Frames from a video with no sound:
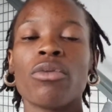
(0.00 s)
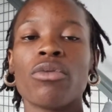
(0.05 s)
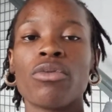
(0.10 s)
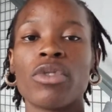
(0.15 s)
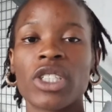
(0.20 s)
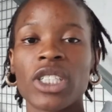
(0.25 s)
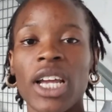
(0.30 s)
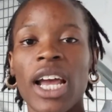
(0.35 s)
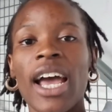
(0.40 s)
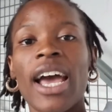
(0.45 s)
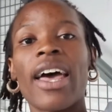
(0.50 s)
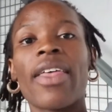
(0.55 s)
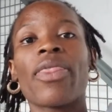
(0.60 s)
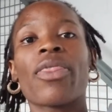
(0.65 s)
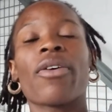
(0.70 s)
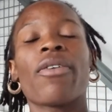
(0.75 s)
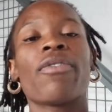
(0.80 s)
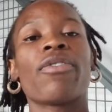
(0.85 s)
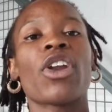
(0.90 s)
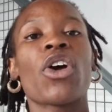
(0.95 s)

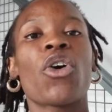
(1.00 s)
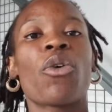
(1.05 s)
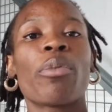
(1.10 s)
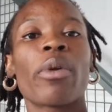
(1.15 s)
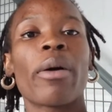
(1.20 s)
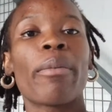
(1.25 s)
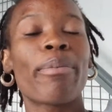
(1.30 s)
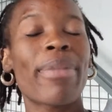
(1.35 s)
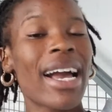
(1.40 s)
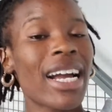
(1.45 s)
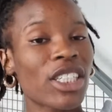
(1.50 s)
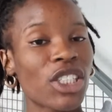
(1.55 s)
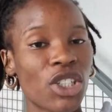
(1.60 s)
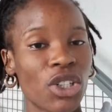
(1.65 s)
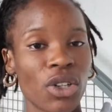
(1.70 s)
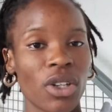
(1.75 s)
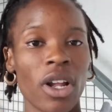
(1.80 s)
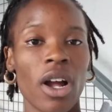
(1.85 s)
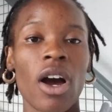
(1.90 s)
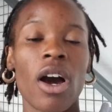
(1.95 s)
return the flow of blood back
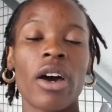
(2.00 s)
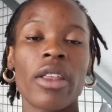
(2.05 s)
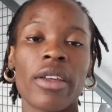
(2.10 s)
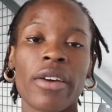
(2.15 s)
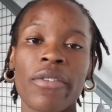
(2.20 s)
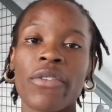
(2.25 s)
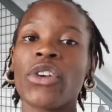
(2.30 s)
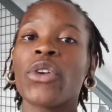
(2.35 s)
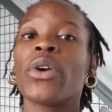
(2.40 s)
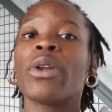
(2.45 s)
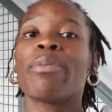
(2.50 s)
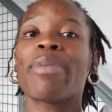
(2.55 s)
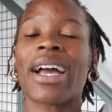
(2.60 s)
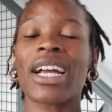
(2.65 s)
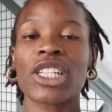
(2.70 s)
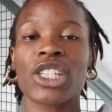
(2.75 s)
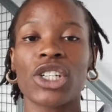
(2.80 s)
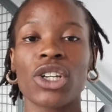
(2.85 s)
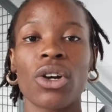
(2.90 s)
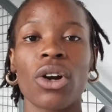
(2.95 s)
to the heart, the fluid
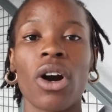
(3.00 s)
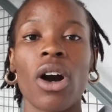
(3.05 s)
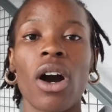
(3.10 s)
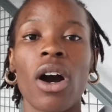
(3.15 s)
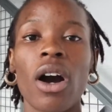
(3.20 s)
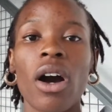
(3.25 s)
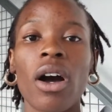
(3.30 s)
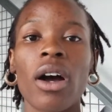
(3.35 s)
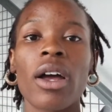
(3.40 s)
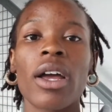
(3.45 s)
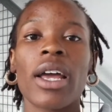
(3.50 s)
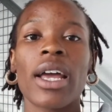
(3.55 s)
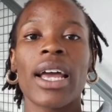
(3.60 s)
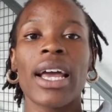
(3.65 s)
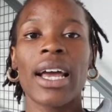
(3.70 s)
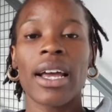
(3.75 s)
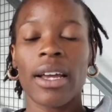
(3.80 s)
back to your heart.